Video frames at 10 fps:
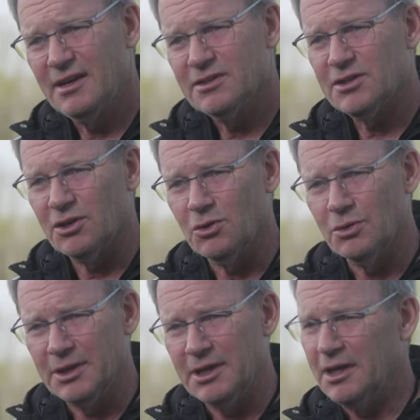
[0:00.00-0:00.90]

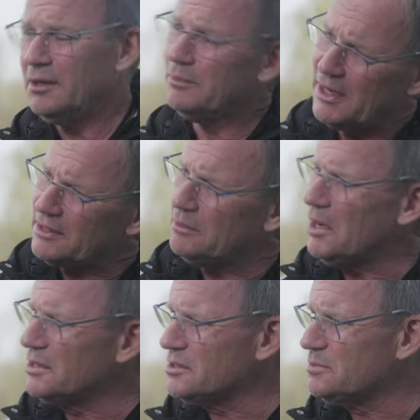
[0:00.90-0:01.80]
So again, back to
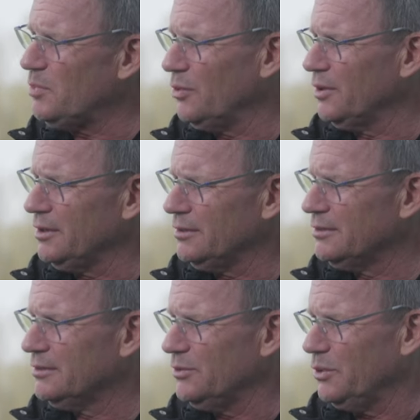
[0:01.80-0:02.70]
Maz's point,
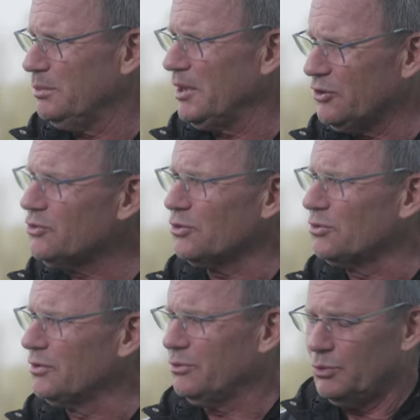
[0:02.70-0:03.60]
do we make
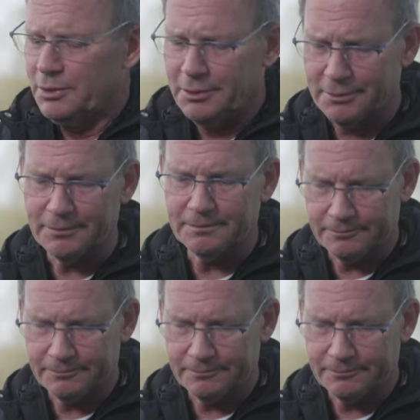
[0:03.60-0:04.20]
sure that we're